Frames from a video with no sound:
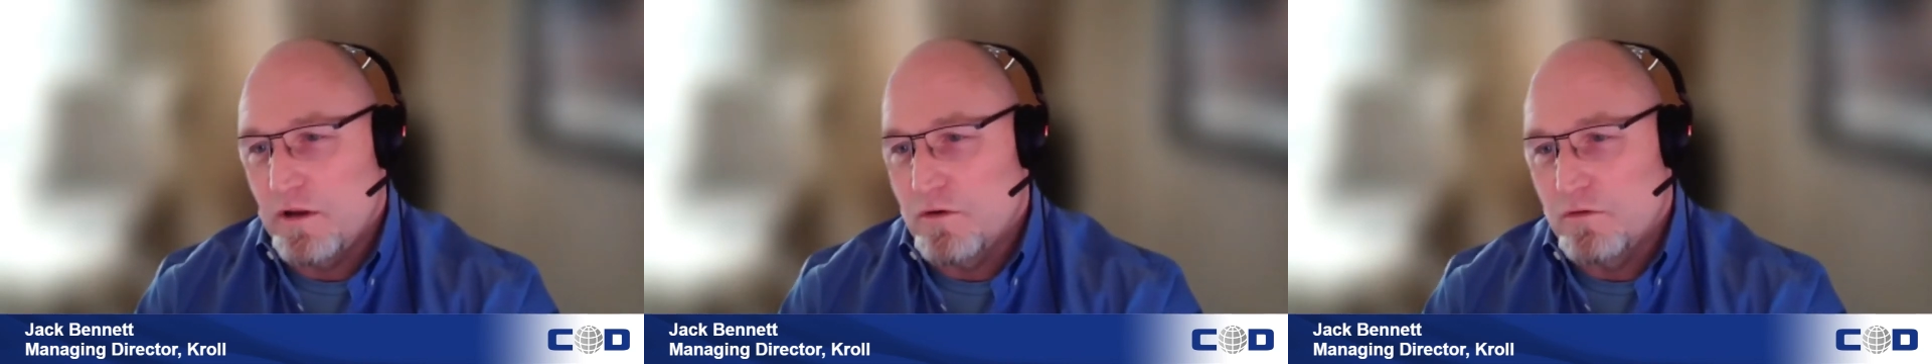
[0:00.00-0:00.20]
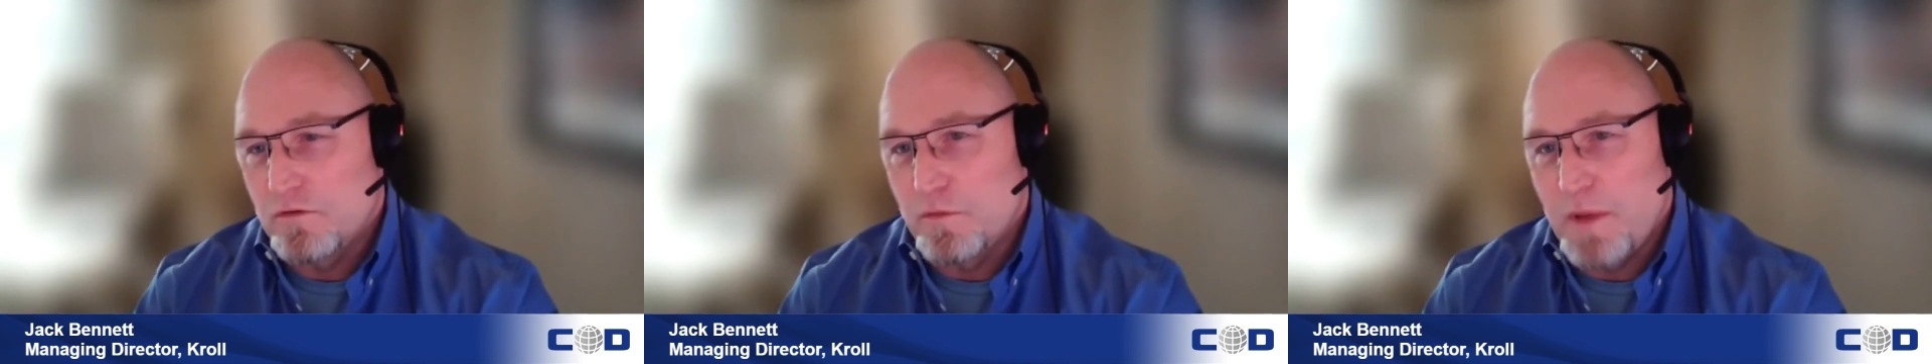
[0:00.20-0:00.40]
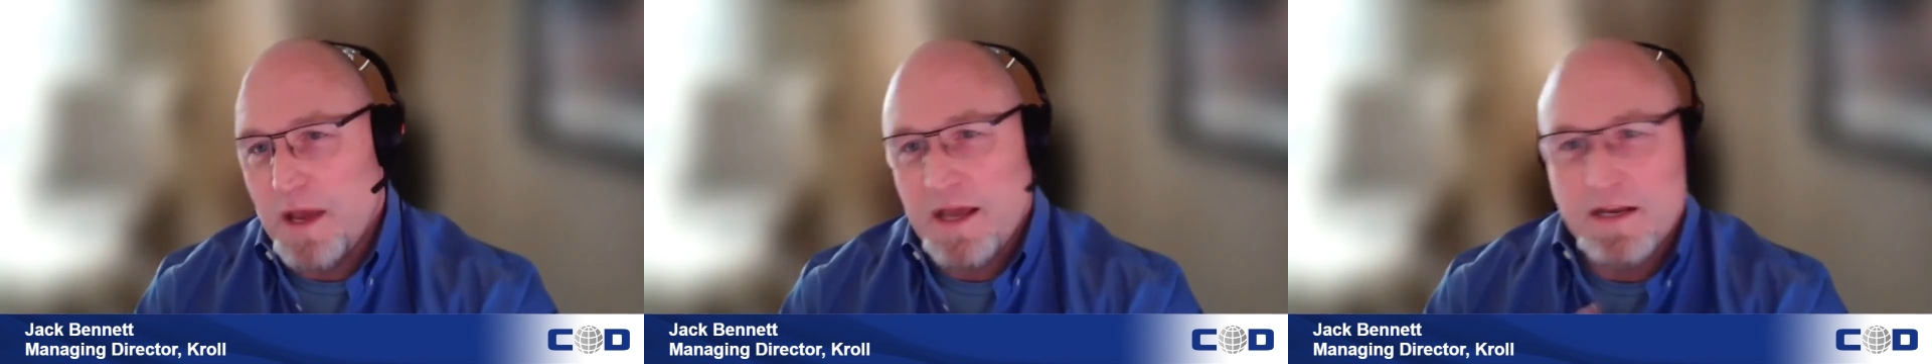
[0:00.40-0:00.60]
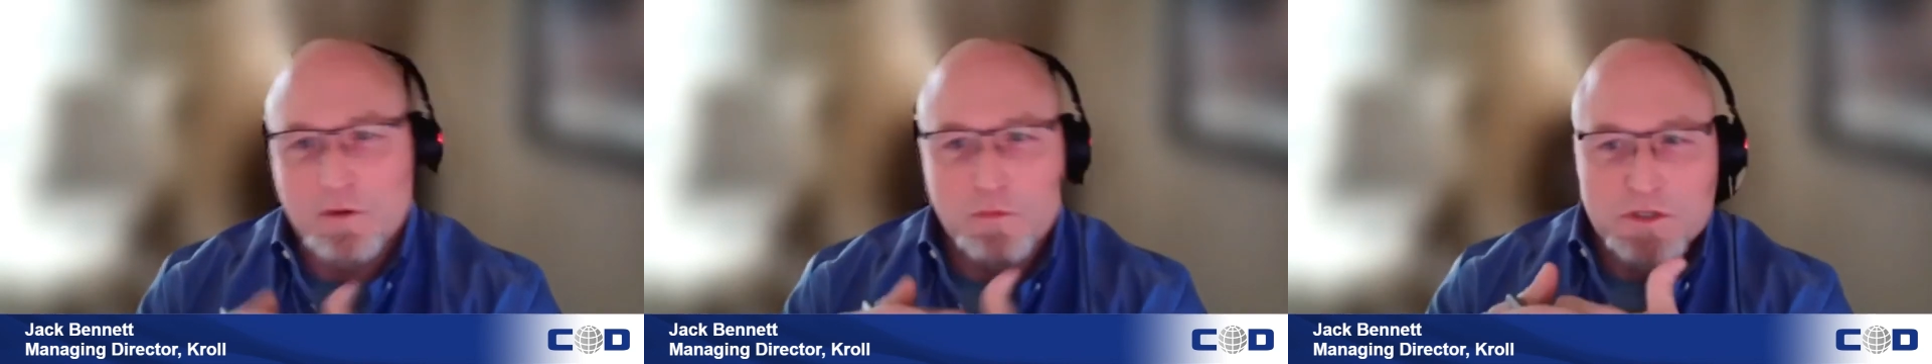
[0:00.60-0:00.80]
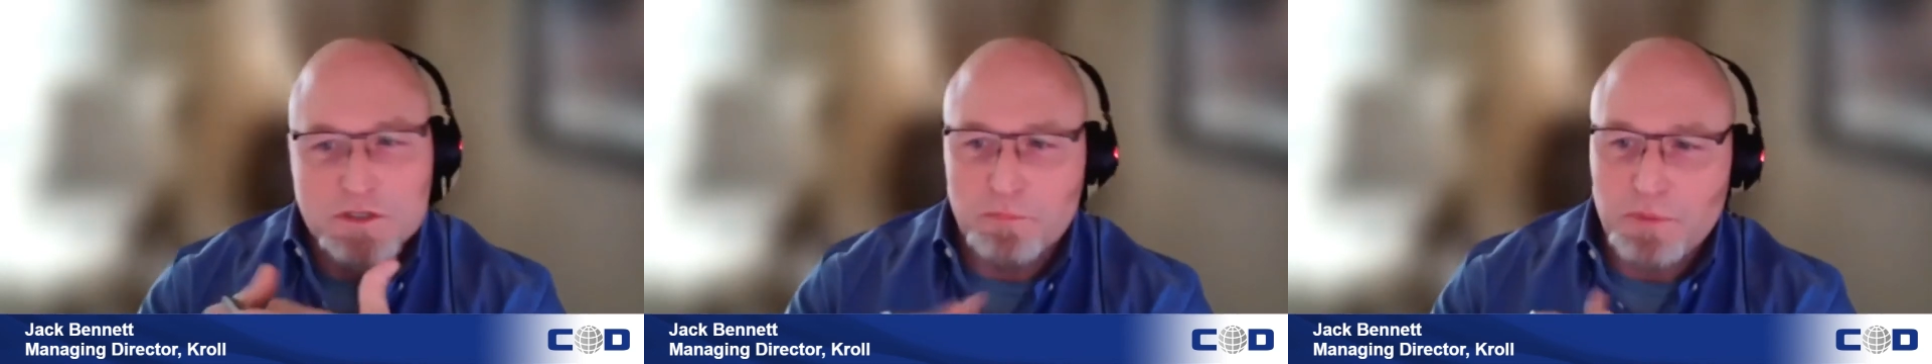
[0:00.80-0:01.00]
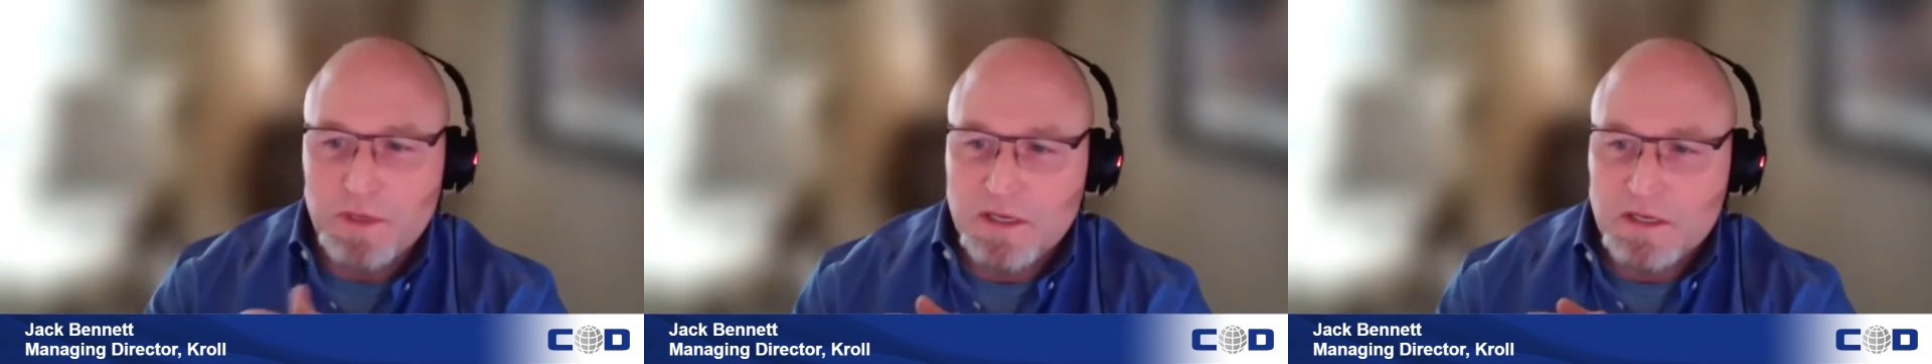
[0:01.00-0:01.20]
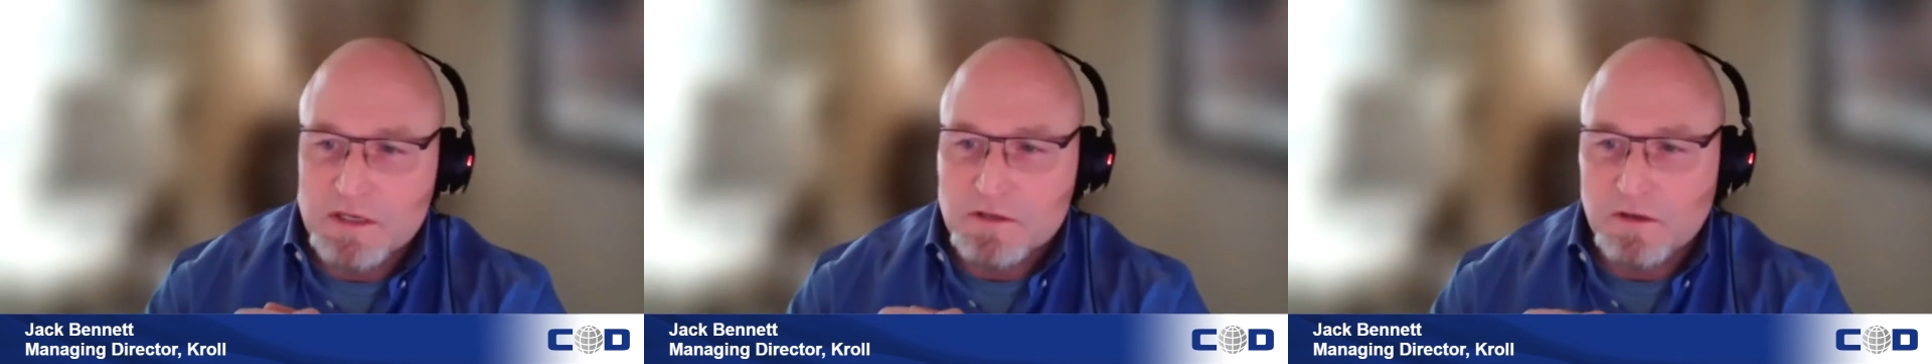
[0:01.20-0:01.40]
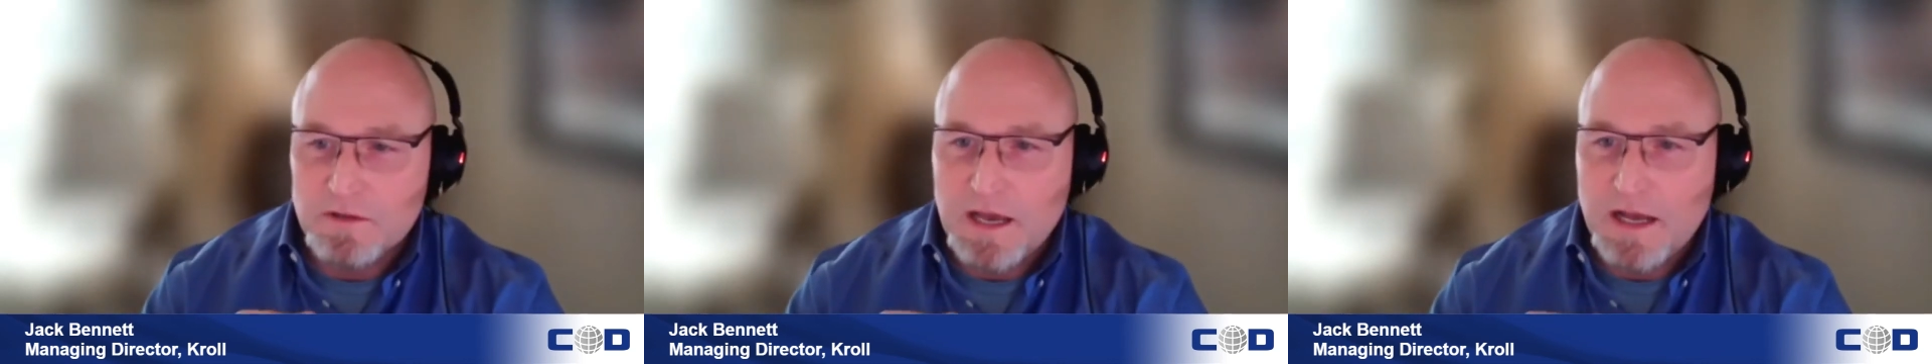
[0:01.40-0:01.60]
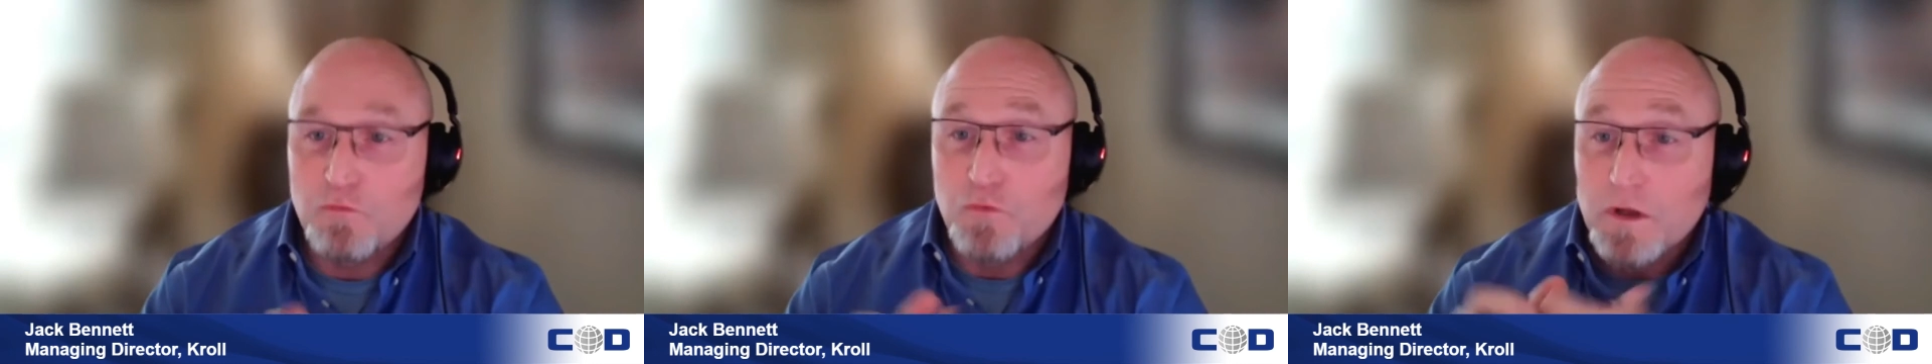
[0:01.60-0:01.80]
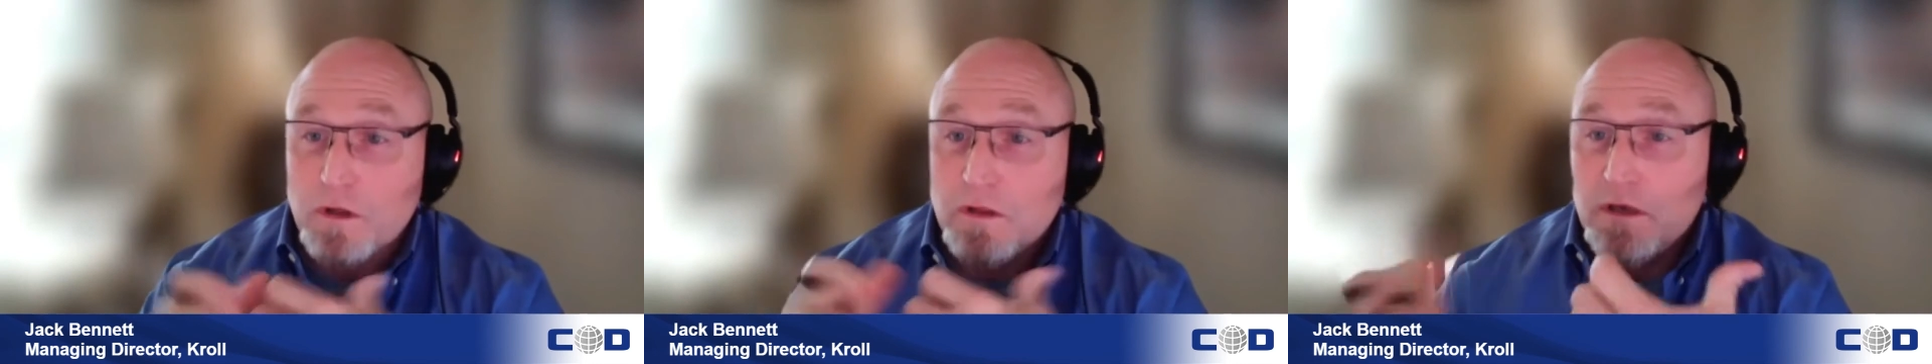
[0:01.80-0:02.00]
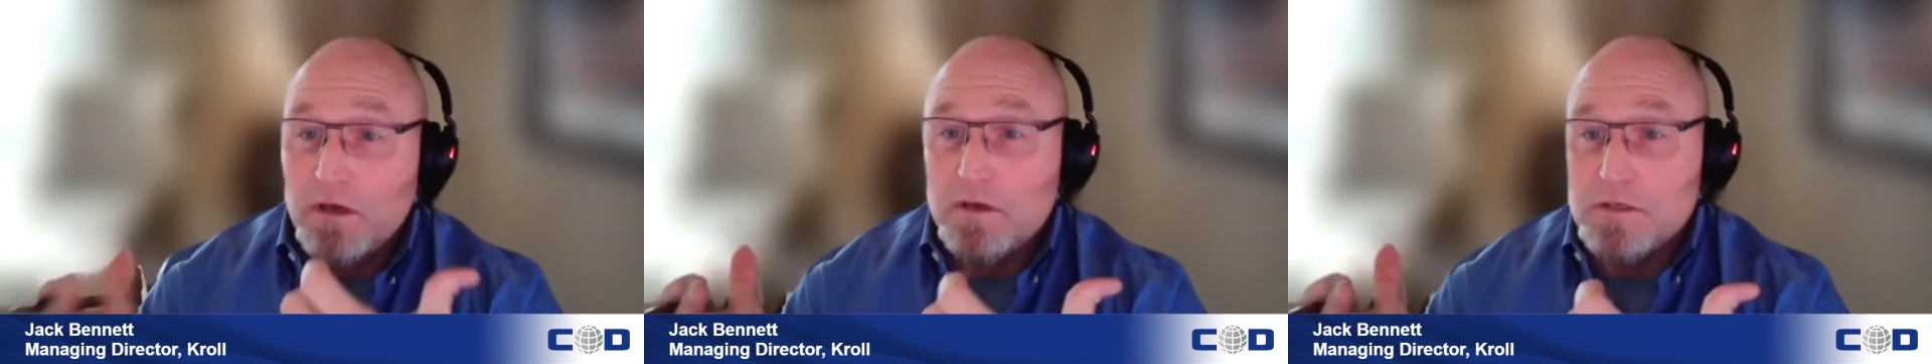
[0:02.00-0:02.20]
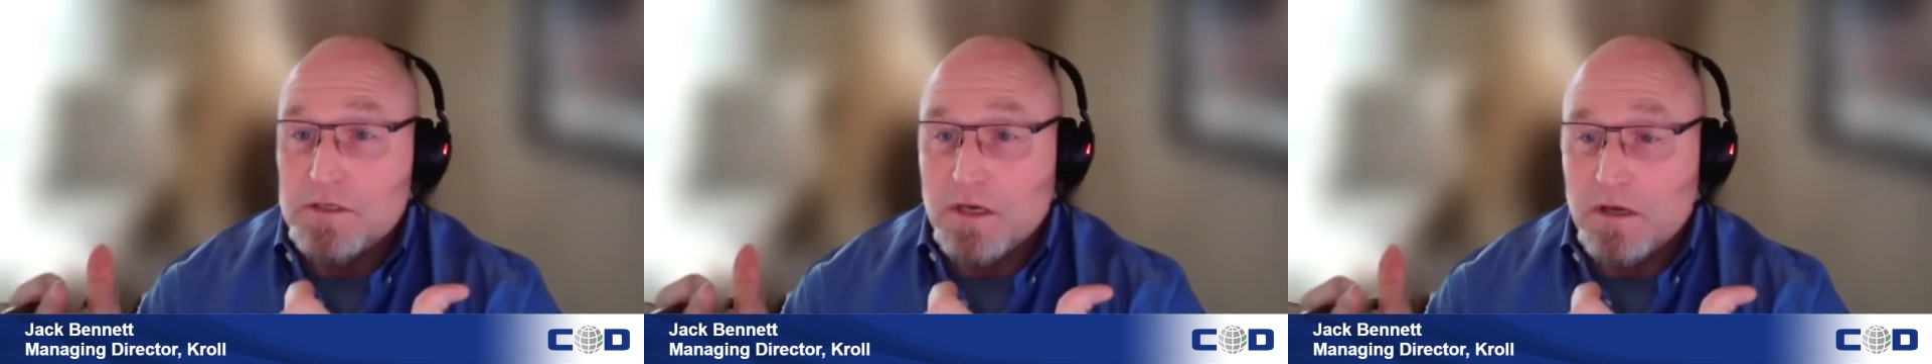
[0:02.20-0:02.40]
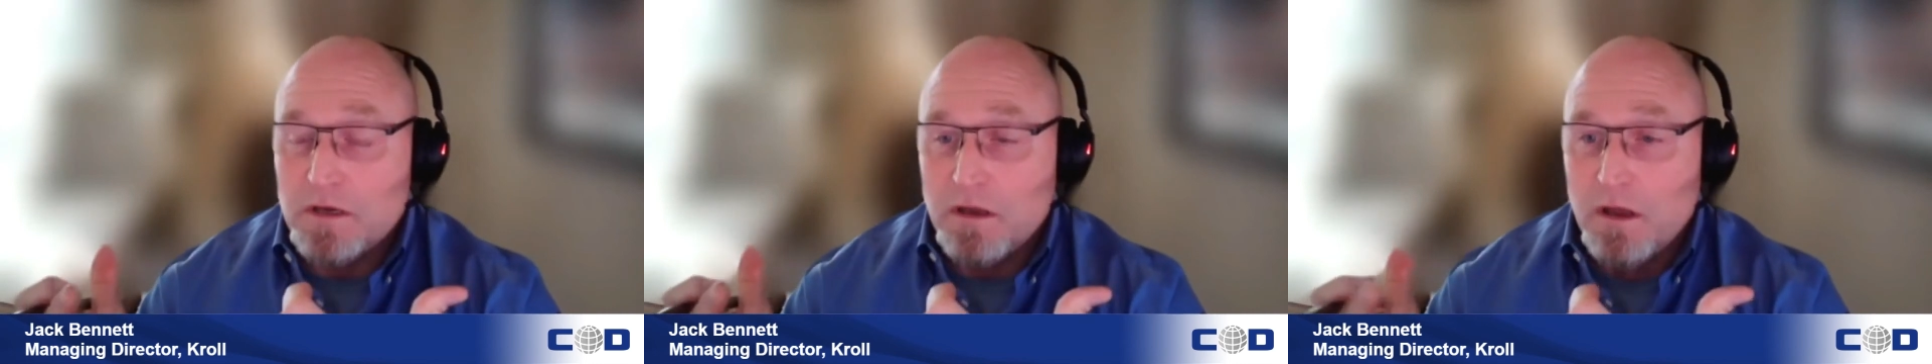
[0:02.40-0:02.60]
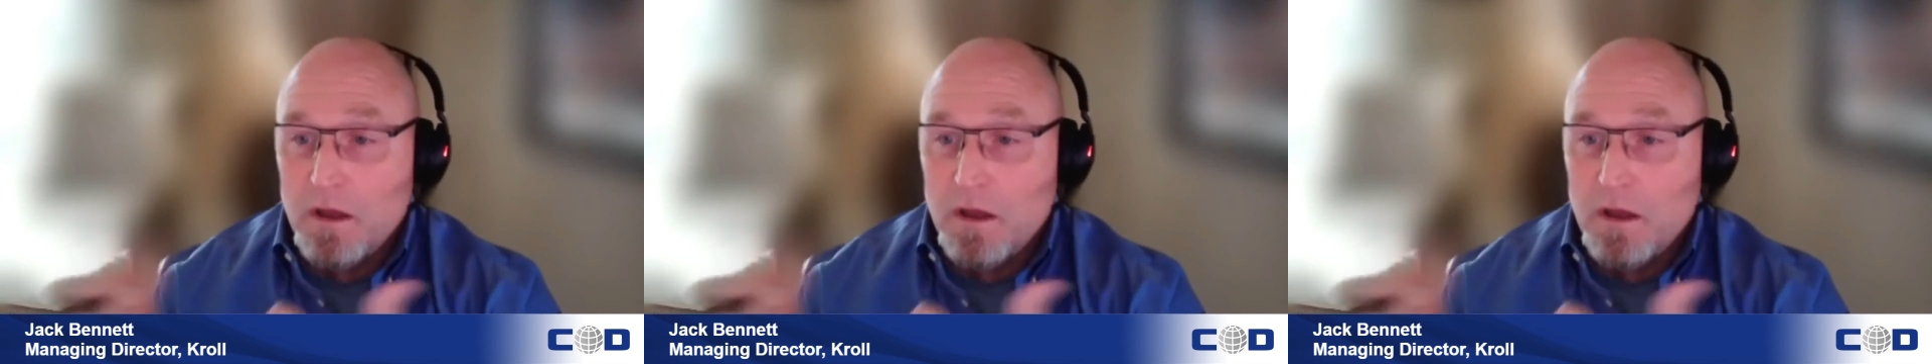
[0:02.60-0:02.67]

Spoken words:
demanding with subpoenas on that. It really is in